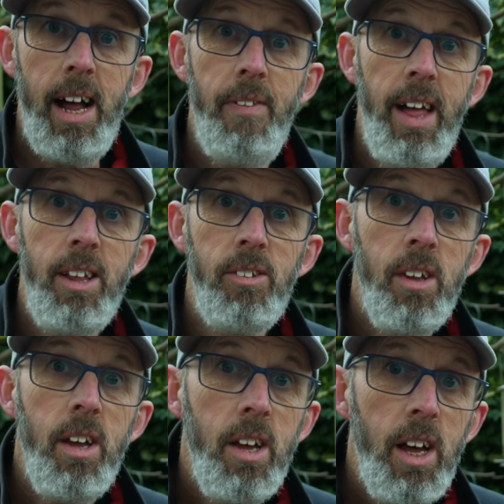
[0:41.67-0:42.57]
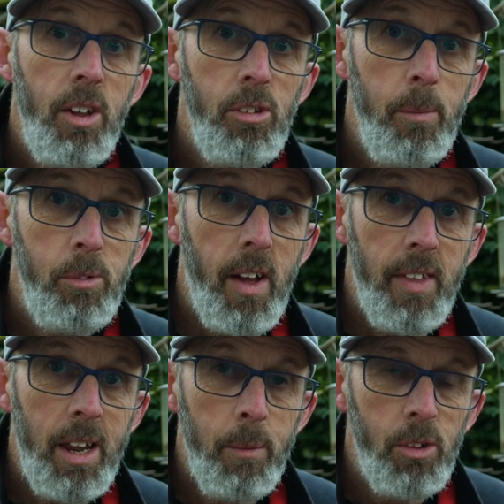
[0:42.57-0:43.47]
And that's a subject
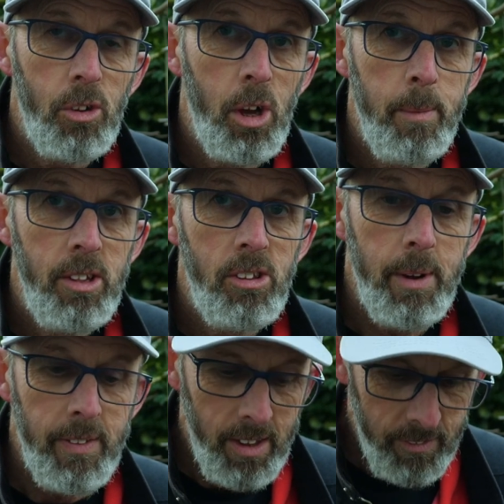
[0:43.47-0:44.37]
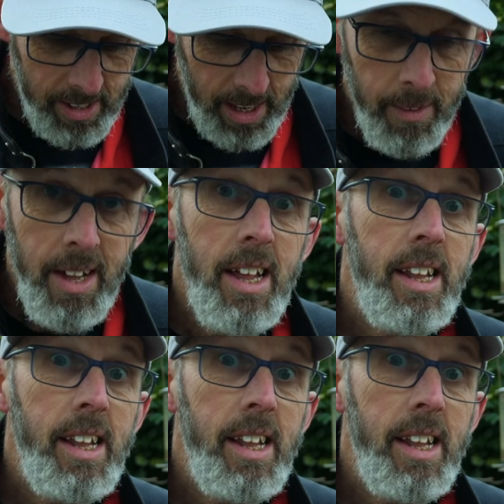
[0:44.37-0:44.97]
that I want to come onto in this video.